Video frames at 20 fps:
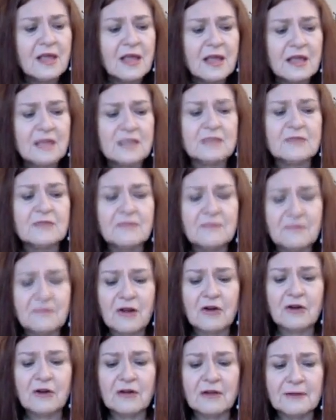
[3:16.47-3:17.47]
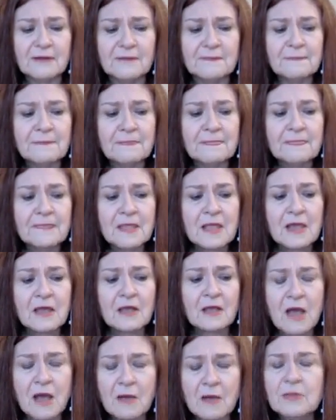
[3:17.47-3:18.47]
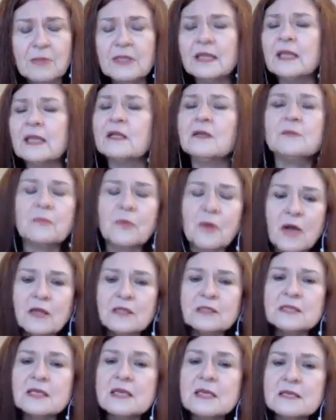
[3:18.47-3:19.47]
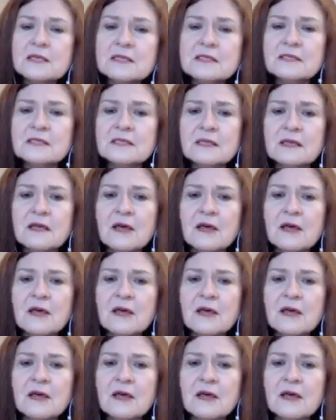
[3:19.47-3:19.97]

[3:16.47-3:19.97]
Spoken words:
is a very complicated process,